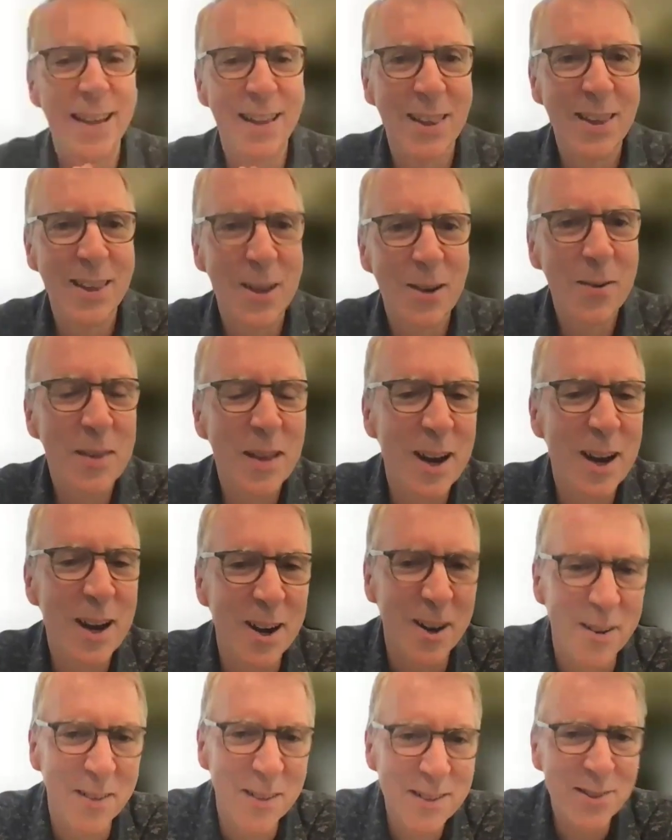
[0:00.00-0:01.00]
Hello
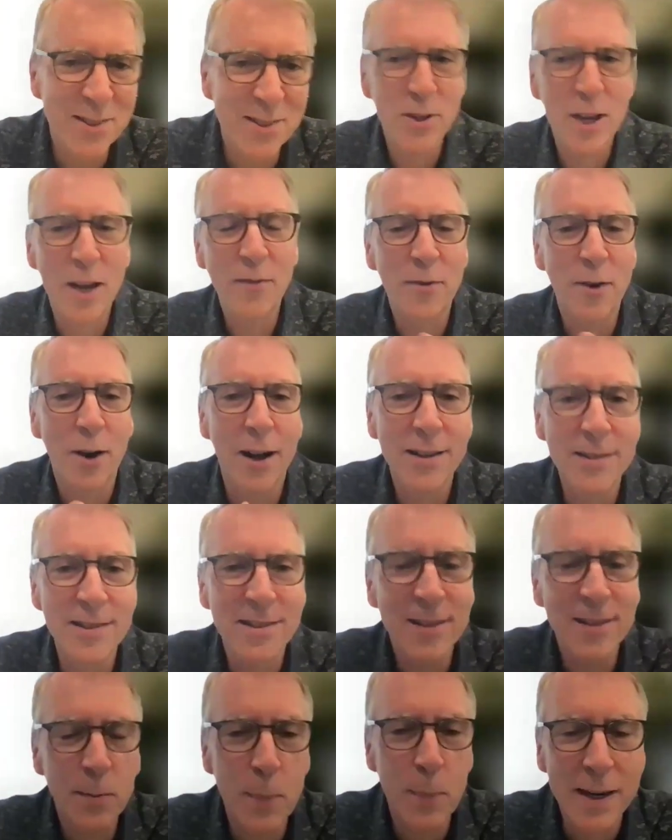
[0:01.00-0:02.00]
there. This is Jay
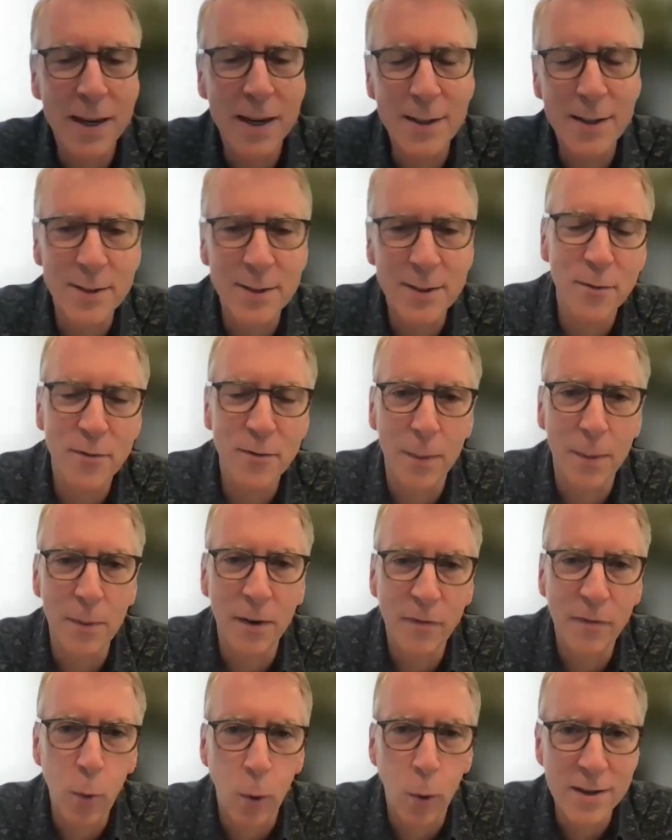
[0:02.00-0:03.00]
Frost speaking to you from,
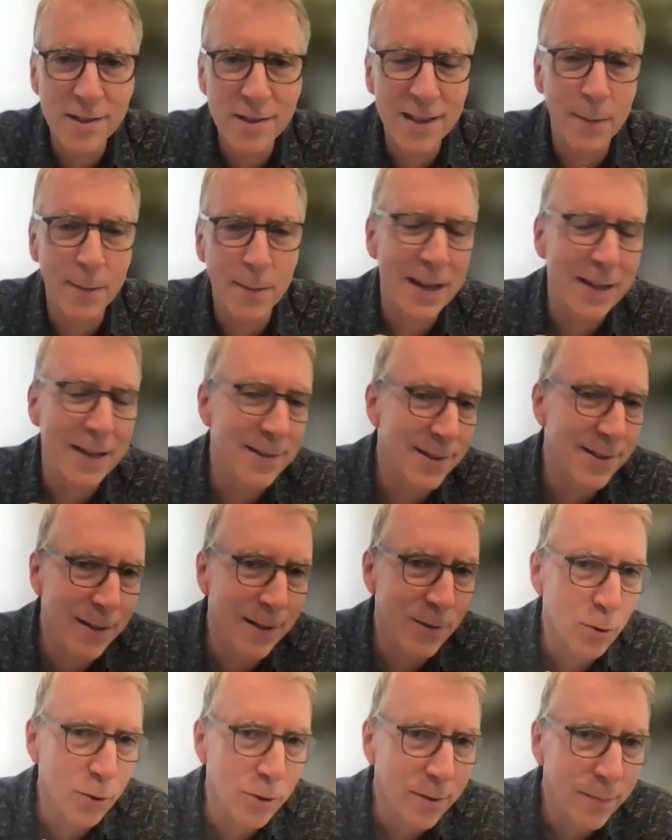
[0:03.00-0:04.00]
of course, Command
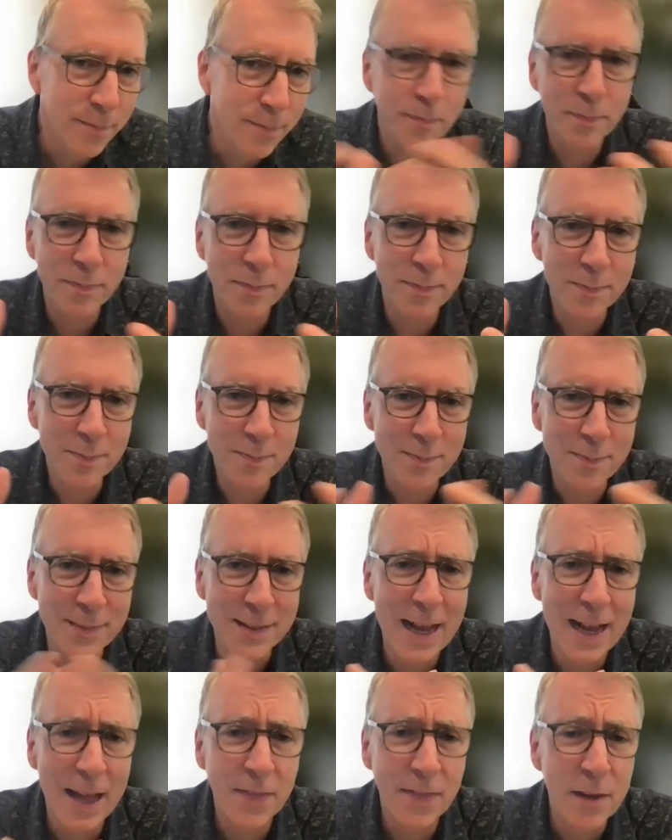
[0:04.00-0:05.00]
Central
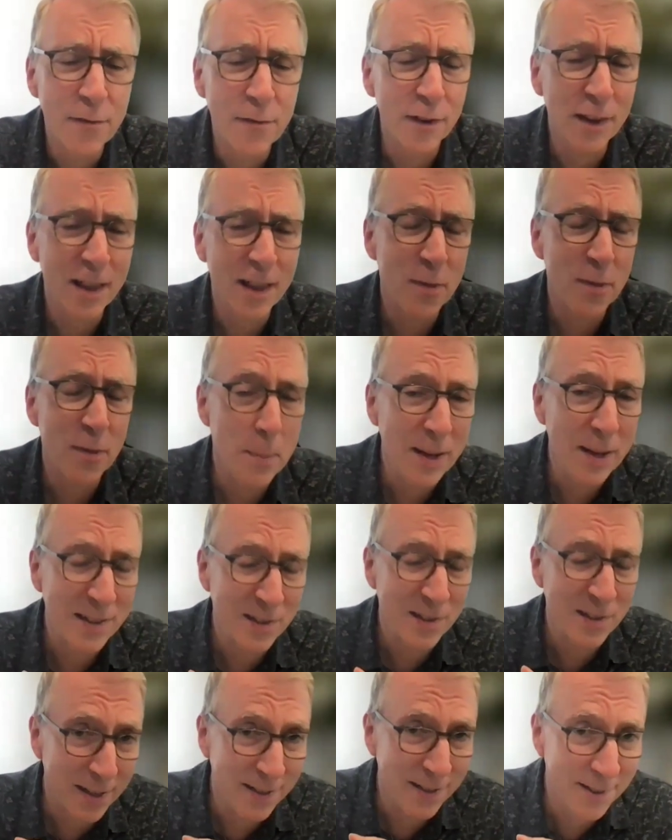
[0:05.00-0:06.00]
at the Philanthropy
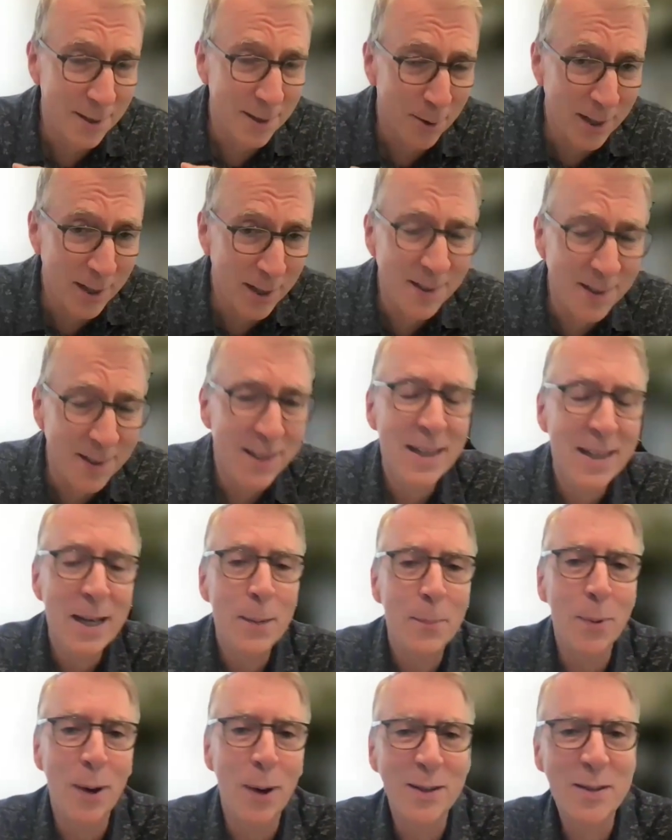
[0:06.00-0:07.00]
Mastermind series,
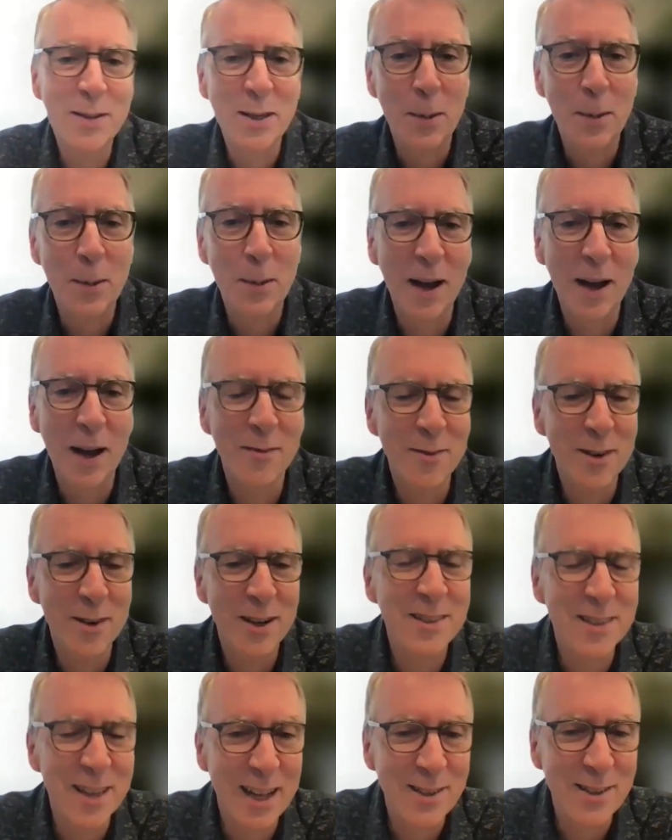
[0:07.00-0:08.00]
brought to you by our
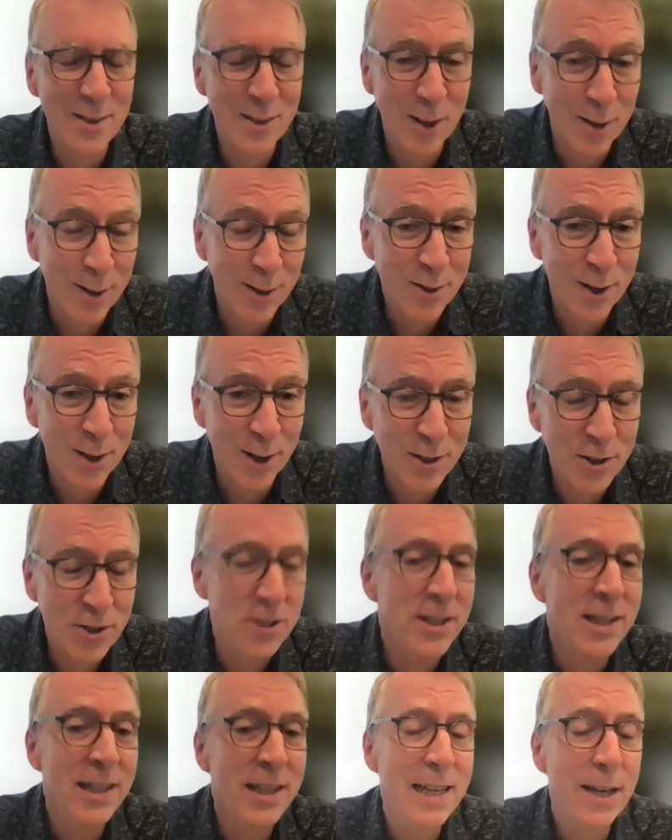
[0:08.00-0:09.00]
friends at Donor Search.